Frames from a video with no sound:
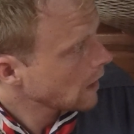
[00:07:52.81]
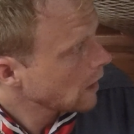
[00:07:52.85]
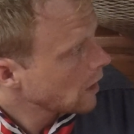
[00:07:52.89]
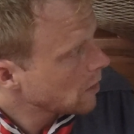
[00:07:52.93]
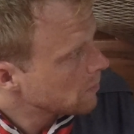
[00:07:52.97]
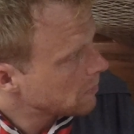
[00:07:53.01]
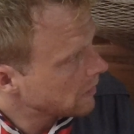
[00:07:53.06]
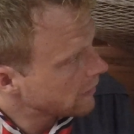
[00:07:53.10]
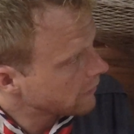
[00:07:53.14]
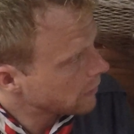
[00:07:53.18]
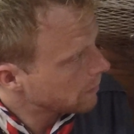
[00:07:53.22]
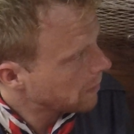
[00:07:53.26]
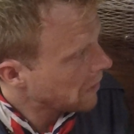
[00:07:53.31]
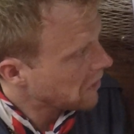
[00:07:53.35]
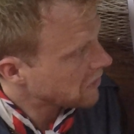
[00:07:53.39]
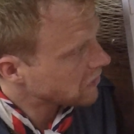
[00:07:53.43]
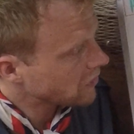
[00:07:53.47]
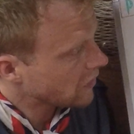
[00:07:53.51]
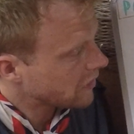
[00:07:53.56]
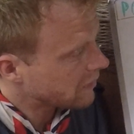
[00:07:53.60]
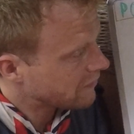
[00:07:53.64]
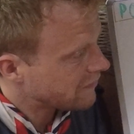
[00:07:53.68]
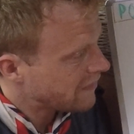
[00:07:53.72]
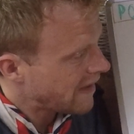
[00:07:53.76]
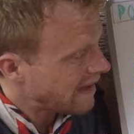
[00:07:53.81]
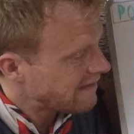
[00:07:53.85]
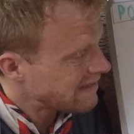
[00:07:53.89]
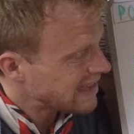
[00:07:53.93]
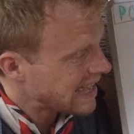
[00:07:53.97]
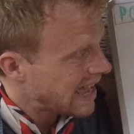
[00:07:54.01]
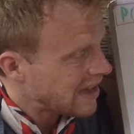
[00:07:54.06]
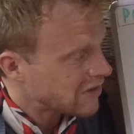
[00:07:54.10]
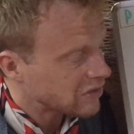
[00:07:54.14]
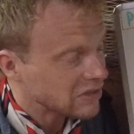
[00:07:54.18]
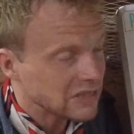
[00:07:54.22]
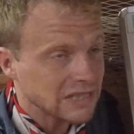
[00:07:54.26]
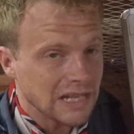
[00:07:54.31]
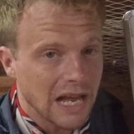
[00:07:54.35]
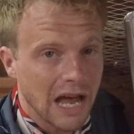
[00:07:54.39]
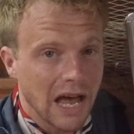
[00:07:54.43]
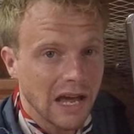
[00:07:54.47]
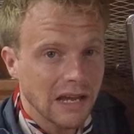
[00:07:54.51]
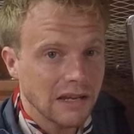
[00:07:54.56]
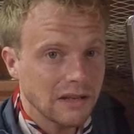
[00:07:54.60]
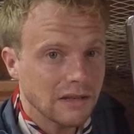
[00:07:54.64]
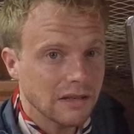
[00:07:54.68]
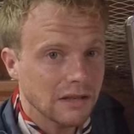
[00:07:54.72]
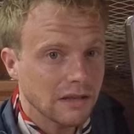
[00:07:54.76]
But if the boat is on the very
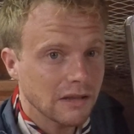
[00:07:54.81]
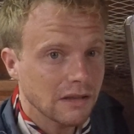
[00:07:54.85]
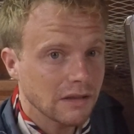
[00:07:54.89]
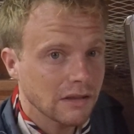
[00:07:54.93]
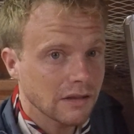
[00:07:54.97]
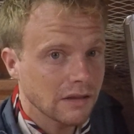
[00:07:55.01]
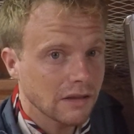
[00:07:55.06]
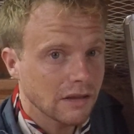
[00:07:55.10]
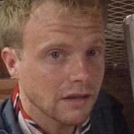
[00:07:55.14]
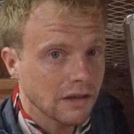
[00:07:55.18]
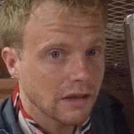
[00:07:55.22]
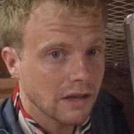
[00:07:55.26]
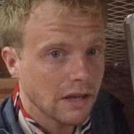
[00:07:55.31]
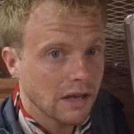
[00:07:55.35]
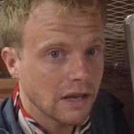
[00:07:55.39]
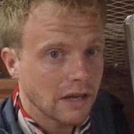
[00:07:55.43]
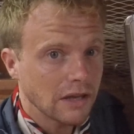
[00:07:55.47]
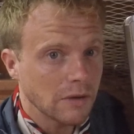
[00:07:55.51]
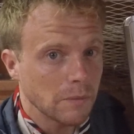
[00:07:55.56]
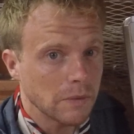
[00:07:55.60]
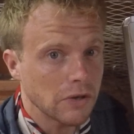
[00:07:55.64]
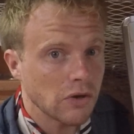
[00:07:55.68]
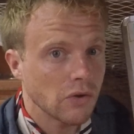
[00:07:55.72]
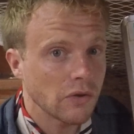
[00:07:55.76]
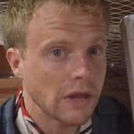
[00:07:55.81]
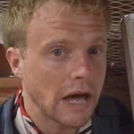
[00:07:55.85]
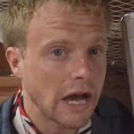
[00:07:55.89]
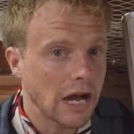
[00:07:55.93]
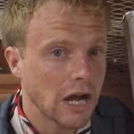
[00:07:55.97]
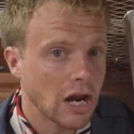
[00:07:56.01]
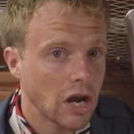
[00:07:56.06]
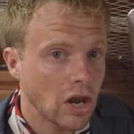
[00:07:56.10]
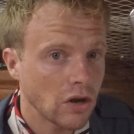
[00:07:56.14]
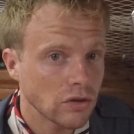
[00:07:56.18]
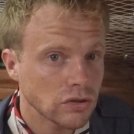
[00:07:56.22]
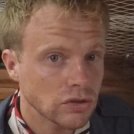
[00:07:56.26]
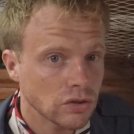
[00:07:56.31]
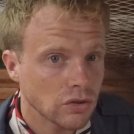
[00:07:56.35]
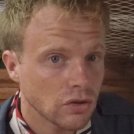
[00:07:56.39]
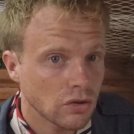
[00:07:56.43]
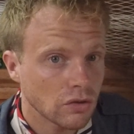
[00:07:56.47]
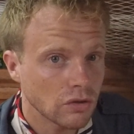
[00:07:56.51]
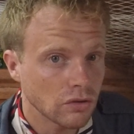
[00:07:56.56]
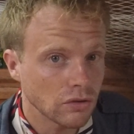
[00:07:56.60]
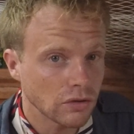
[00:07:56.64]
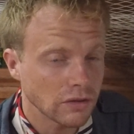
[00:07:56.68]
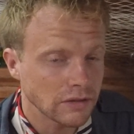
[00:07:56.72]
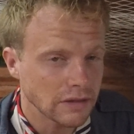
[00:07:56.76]
outside, then we call that a close
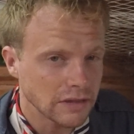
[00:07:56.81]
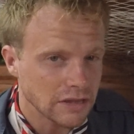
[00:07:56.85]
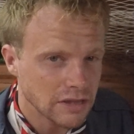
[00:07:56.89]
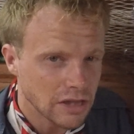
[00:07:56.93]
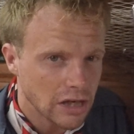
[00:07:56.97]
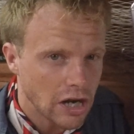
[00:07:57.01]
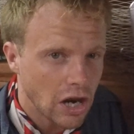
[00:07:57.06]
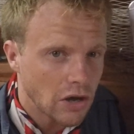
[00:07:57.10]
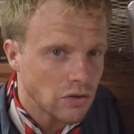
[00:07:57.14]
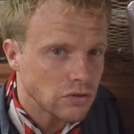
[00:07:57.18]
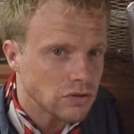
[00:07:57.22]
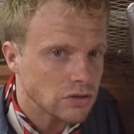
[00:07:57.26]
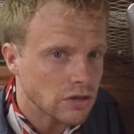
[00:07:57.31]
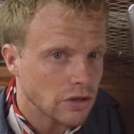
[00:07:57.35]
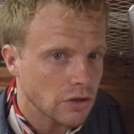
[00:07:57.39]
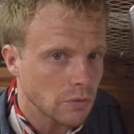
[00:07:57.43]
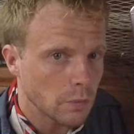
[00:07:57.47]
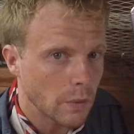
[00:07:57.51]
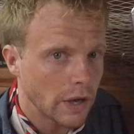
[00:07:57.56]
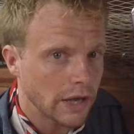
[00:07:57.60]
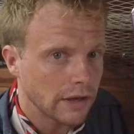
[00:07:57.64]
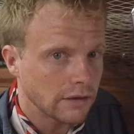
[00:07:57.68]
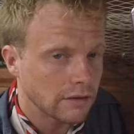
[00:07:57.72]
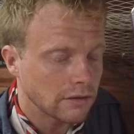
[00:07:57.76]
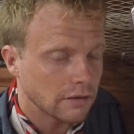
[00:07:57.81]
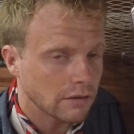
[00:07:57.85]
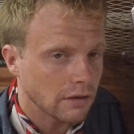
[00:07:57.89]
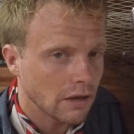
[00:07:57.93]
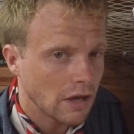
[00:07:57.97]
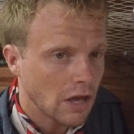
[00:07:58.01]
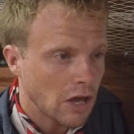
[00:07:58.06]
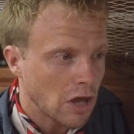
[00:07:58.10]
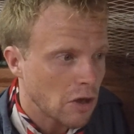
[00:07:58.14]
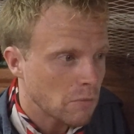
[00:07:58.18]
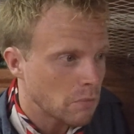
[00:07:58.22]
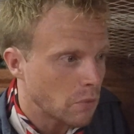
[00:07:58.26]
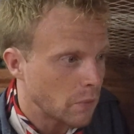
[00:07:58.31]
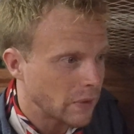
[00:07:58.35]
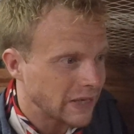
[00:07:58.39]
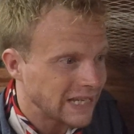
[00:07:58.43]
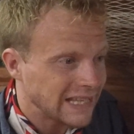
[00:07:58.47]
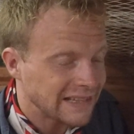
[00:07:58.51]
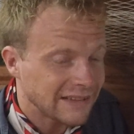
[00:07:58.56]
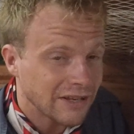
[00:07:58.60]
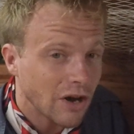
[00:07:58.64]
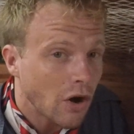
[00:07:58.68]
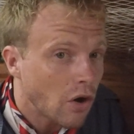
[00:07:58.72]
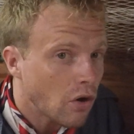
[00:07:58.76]
haul, because it's close to the wind, but we
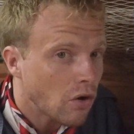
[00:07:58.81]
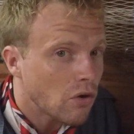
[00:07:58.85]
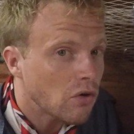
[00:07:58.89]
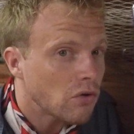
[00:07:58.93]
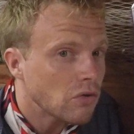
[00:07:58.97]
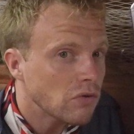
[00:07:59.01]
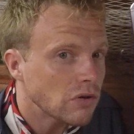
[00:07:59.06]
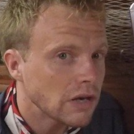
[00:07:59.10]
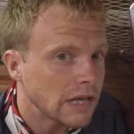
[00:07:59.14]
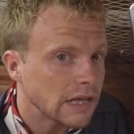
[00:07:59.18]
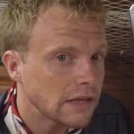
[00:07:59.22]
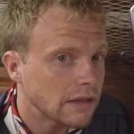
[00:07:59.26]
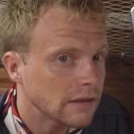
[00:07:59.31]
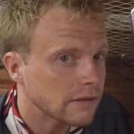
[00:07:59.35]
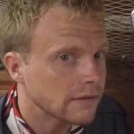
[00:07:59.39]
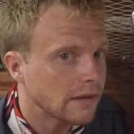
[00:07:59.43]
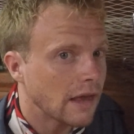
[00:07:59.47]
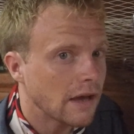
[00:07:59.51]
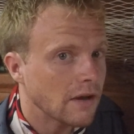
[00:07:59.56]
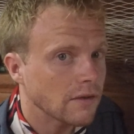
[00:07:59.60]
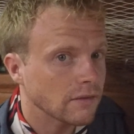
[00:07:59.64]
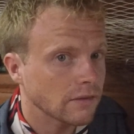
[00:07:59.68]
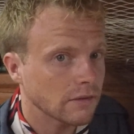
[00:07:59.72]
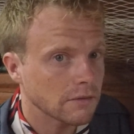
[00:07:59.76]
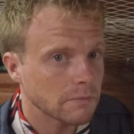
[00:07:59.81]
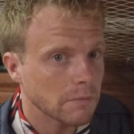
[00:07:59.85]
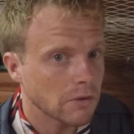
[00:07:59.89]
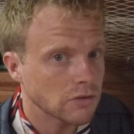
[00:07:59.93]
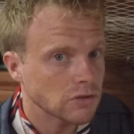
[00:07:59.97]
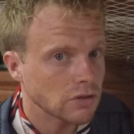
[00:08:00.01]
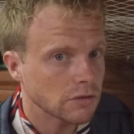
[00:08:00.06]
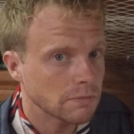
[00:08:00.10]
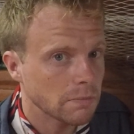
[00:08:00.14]
need to haul in the sails as much as